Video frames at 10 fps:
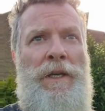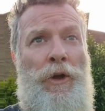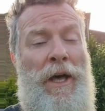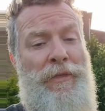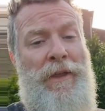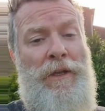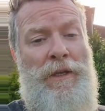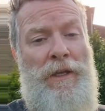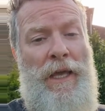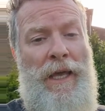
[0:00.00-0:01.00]
Now I
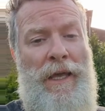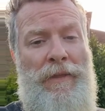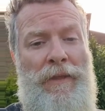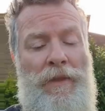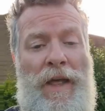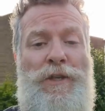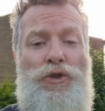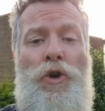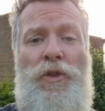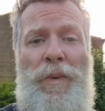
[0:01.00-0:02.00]
think
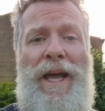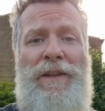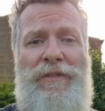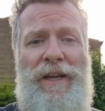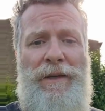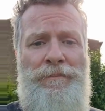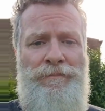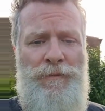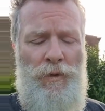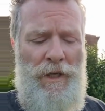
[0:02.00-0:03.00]
that's not the way I train,
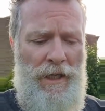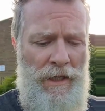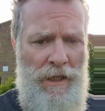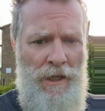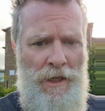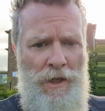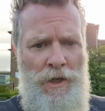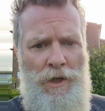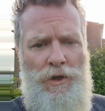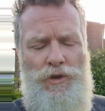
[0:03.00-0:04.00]
okay.
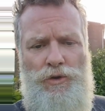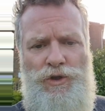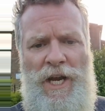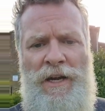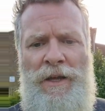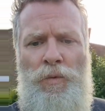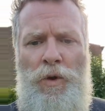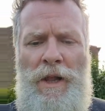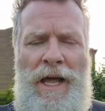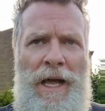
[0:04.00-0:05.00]
So generally
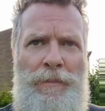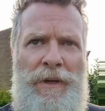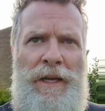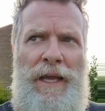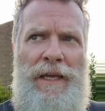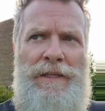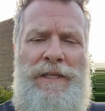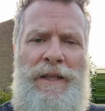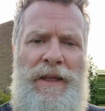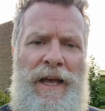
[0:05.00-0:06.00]
what will happen
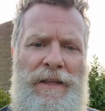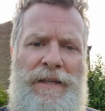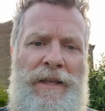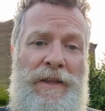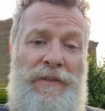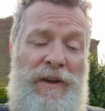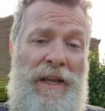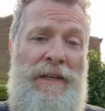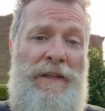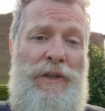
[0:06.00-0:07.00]
is that the
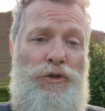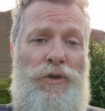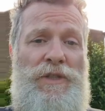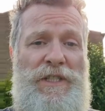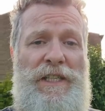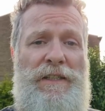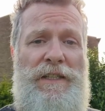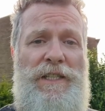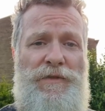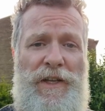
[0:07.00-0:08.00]
training that you see in
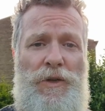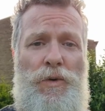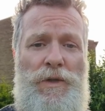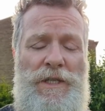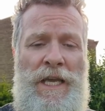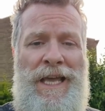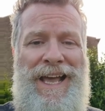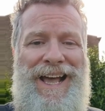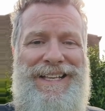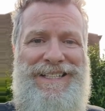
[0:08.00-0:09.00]
these videos
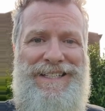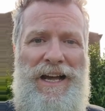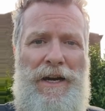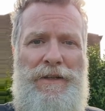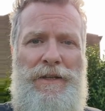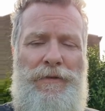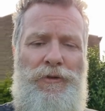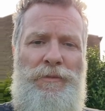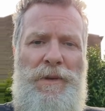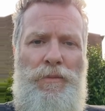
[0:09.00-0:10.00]
has started
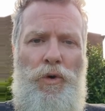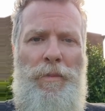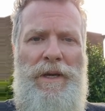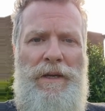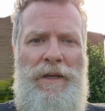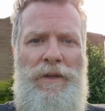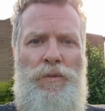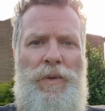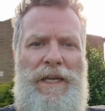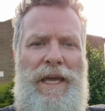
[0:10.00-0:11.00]
from the moment
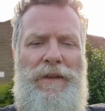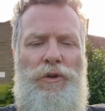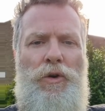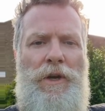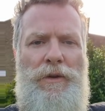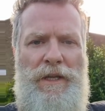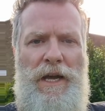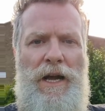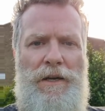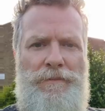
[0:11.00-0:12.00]
we get the dog out of the
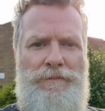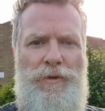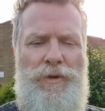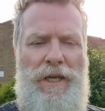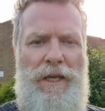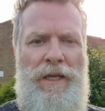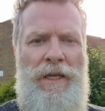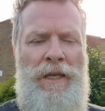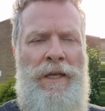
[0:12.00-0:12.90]
car, okay.